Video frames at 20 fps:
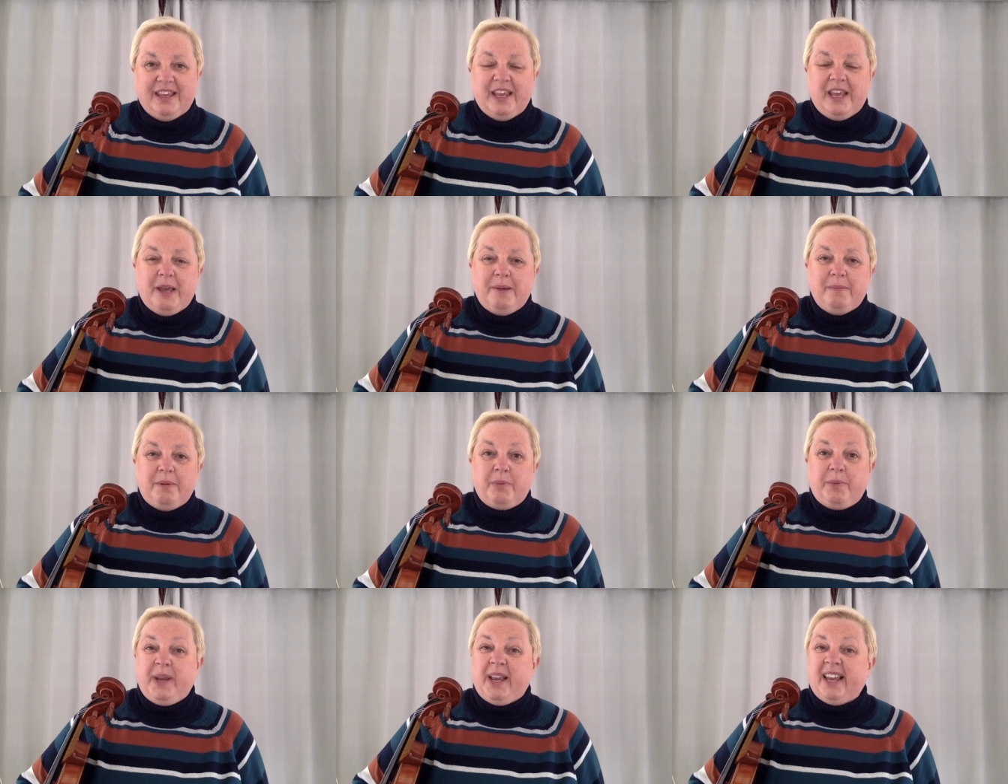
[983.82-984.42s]

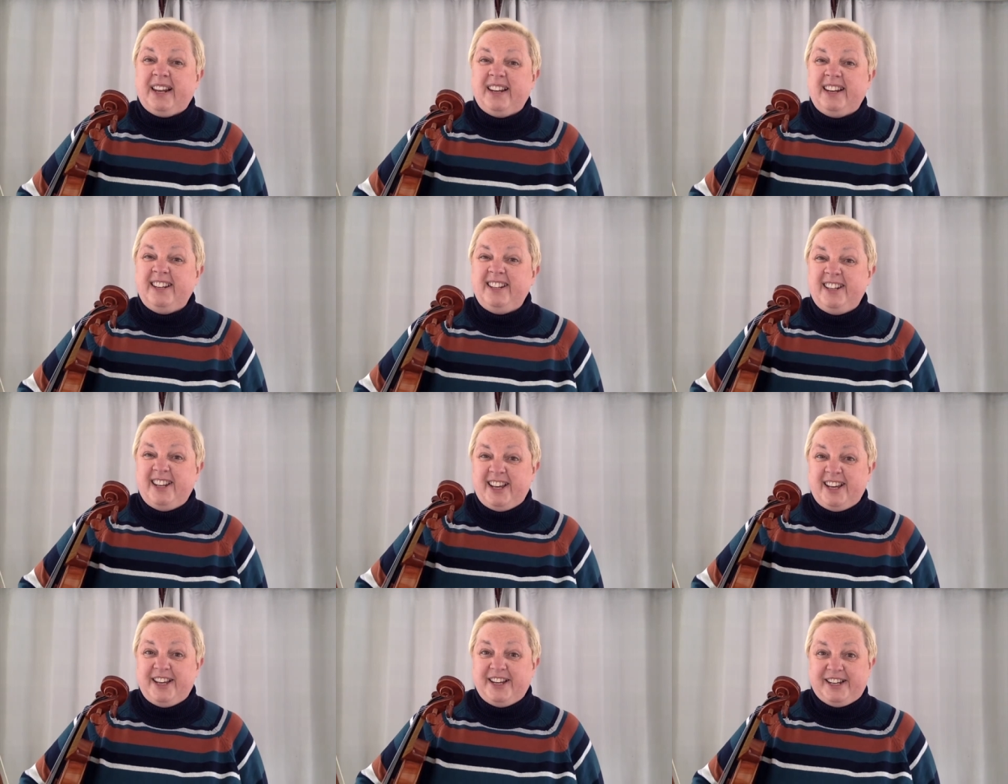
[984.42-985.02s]
But we're going to
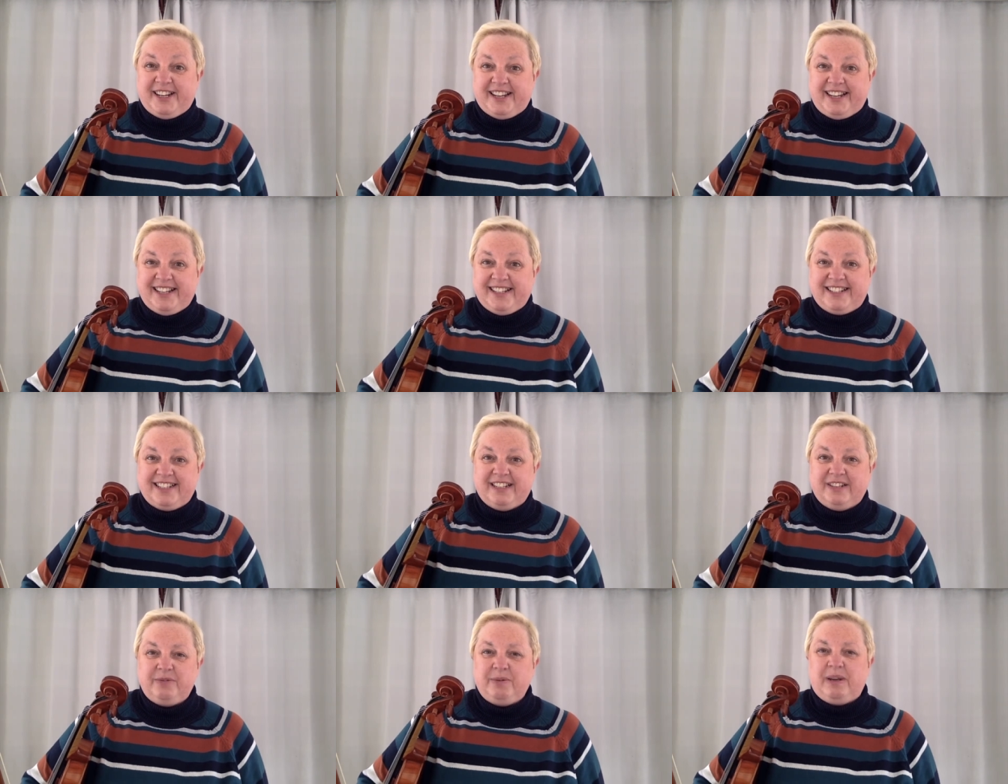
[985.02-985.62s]
learn
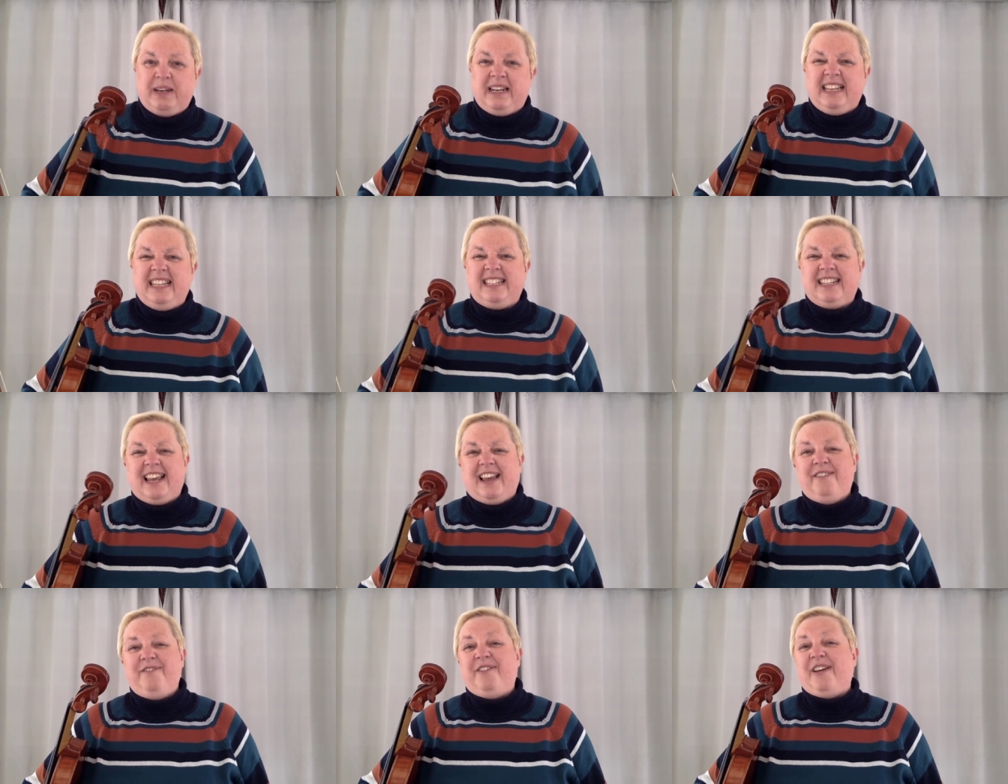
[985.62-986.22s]
it, or at least
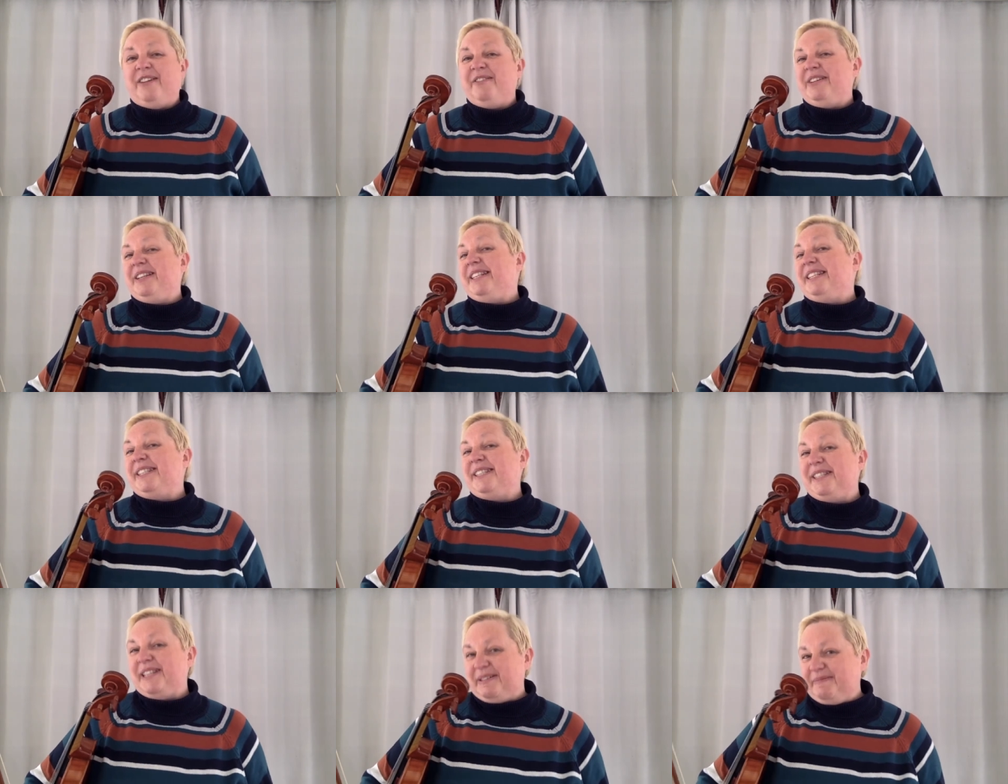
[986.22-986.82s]
a very
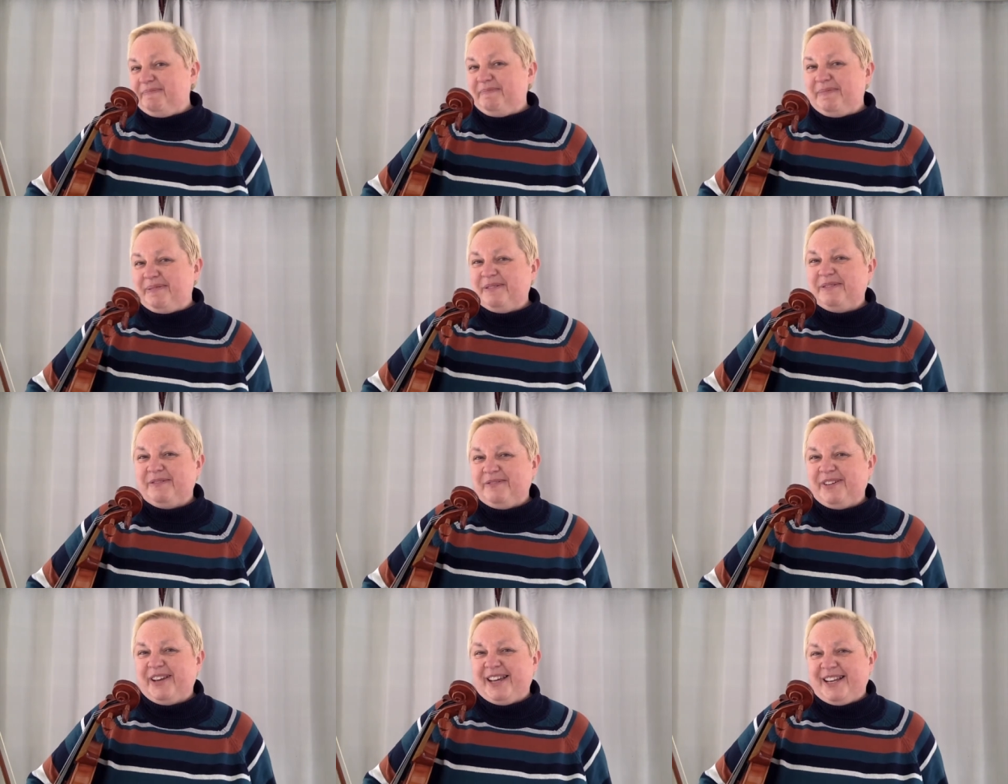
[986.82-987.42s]
simple
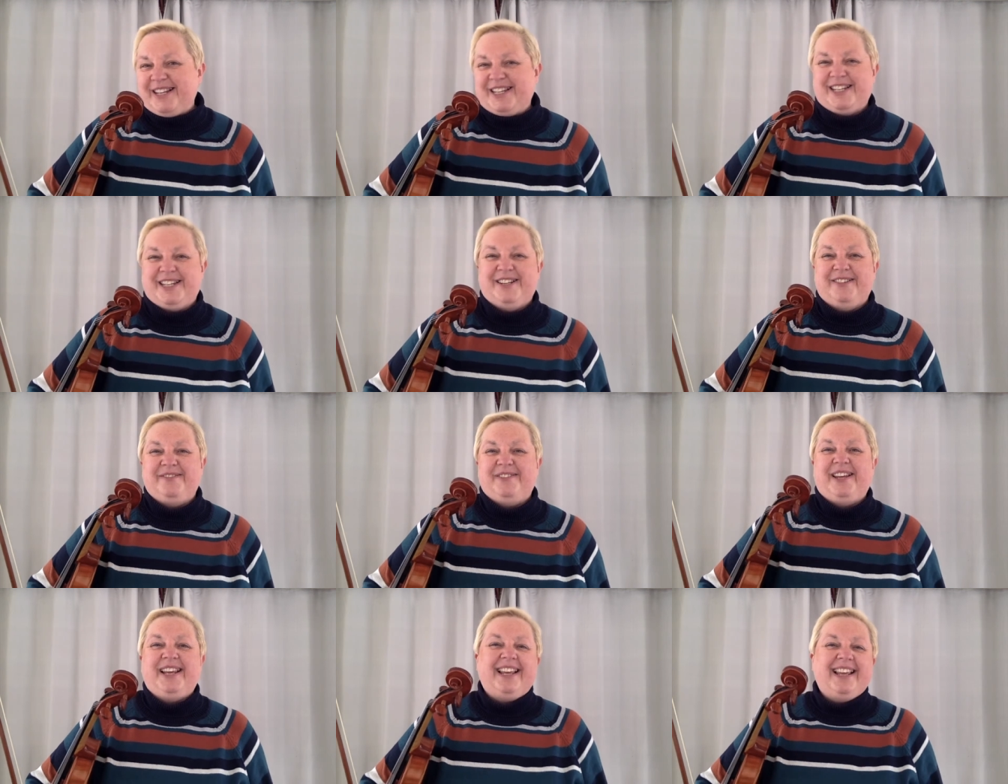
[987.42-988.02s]
version
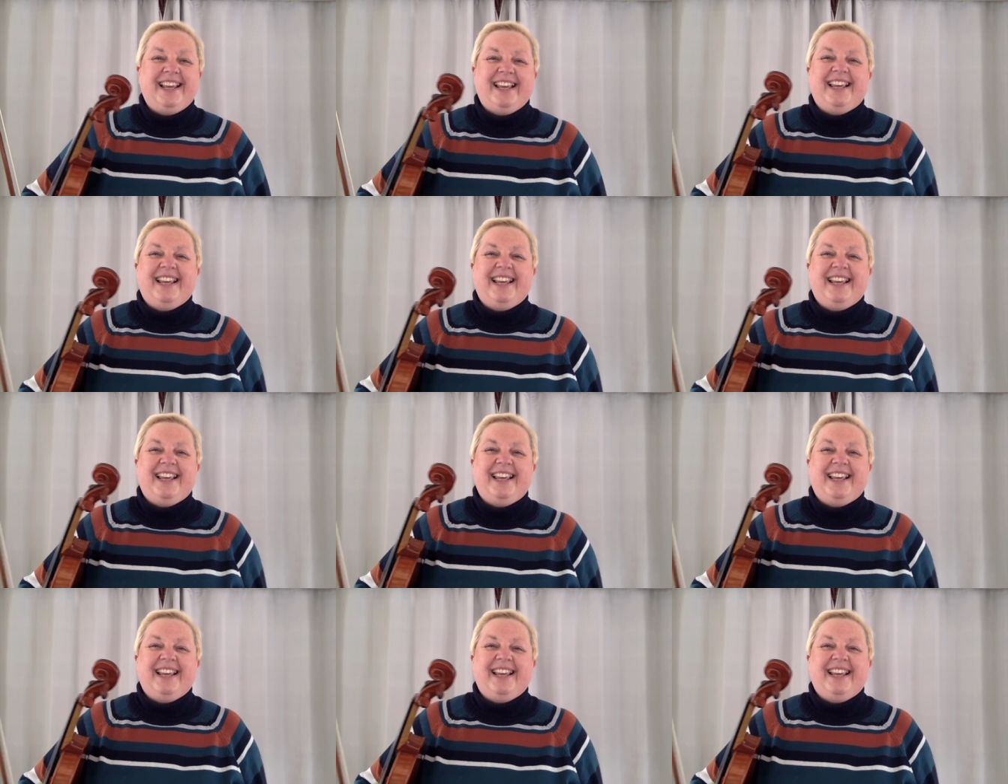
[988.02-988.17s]
of it,